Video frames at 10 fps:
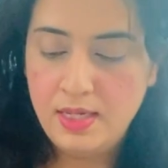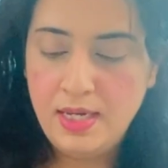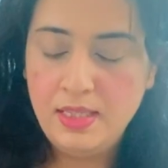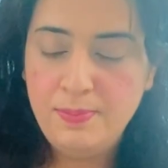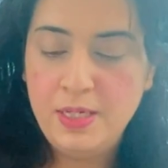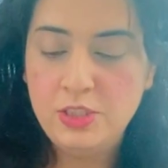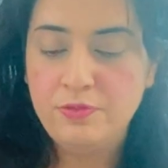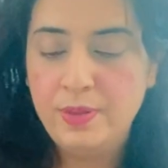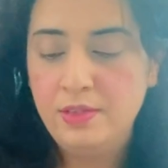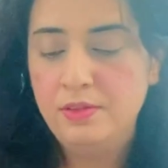And the Page
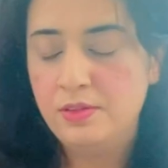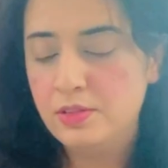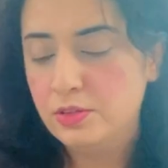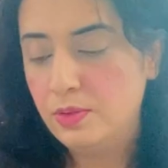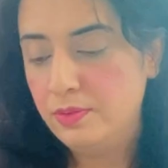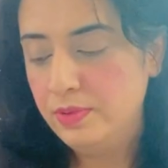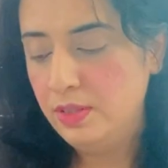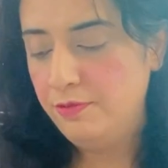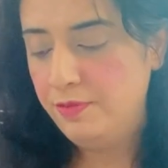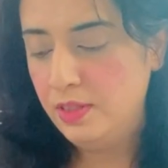of Pentacles. So I
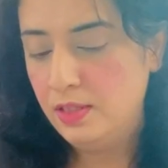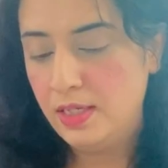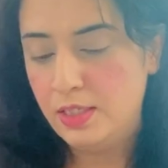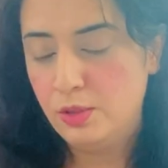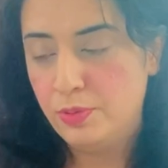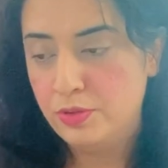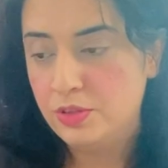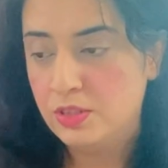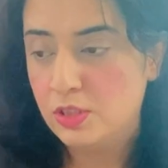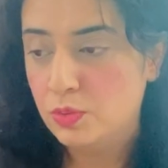really feel like your
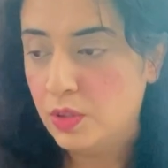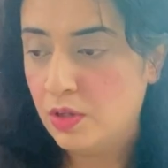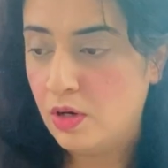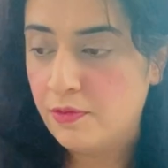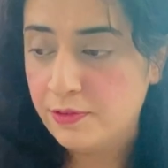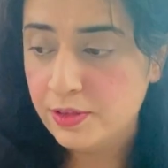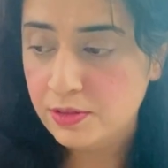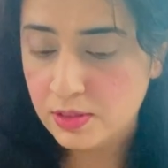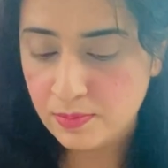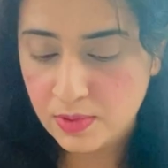person does want to offer you
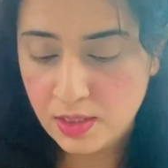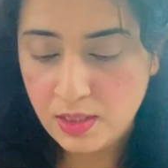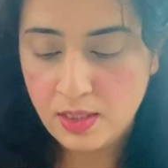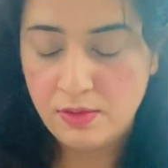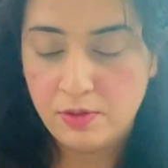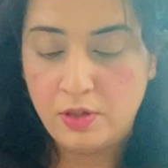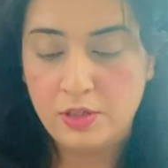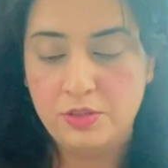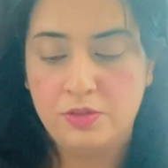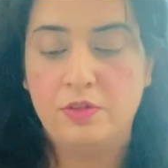something in
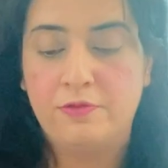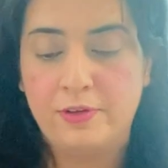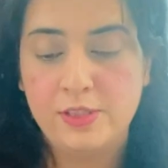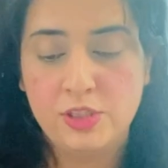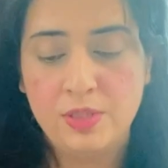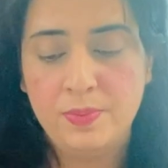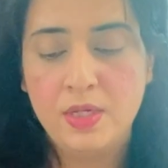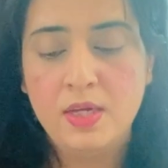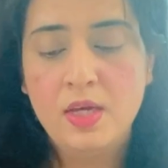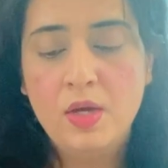regards to a friendship.
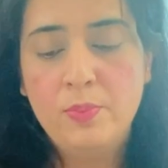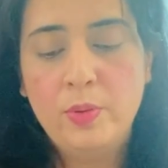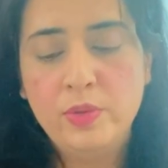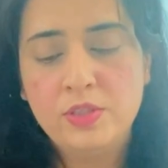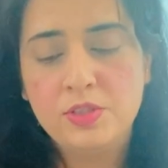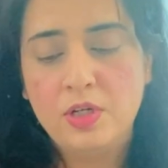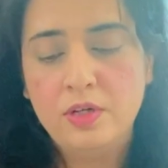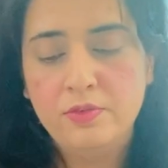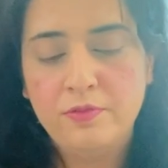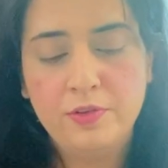But with the star
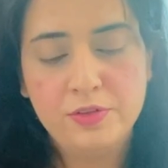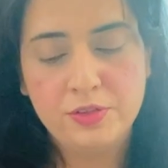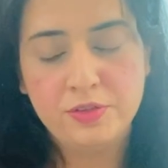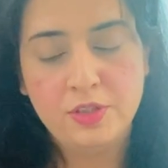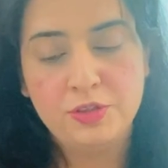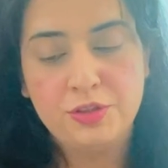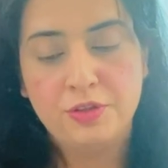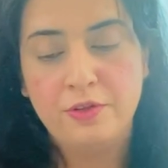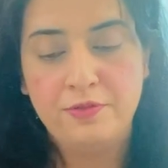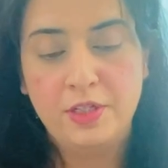in reverse, you're not
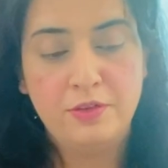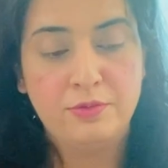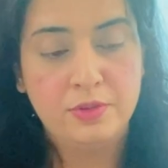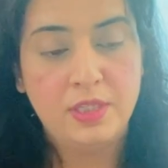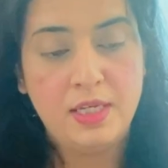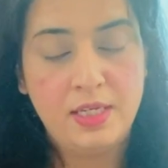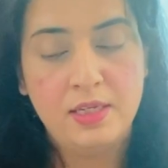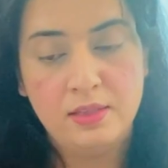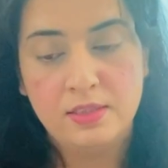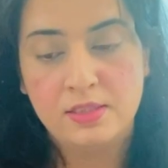sure if they could really
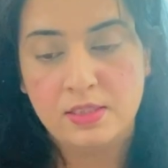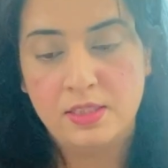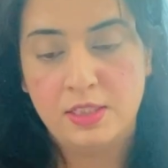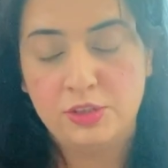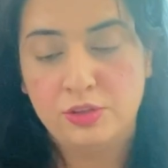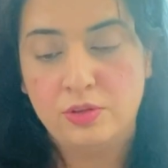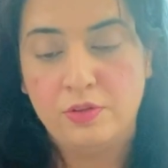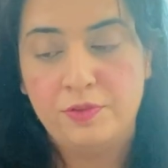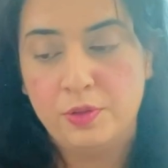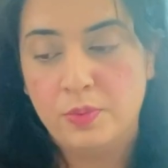heal this connection or
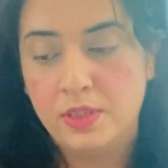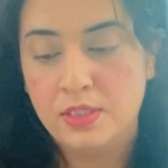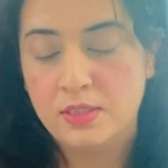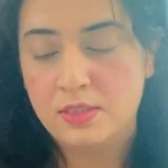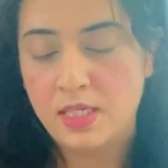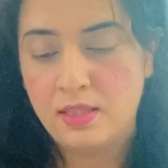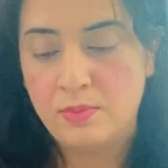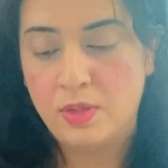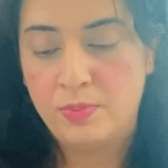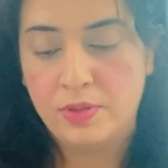if you're willing to take
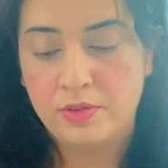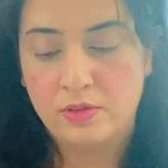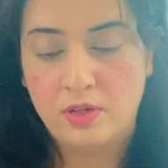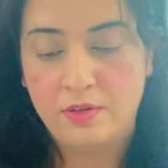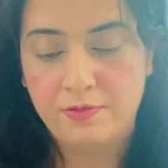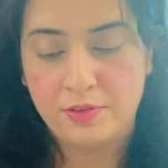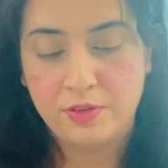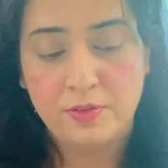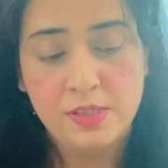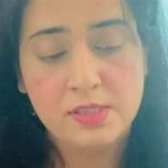them up on their offer.
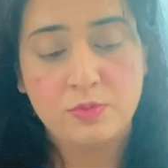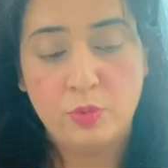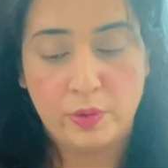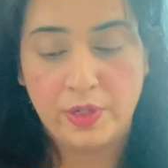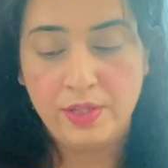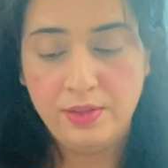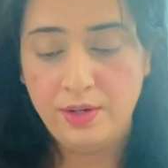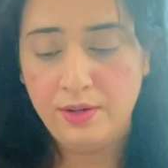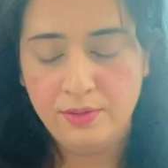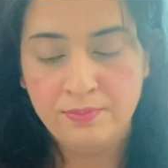There is worry
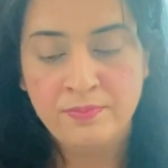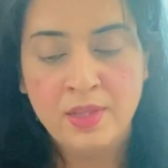there.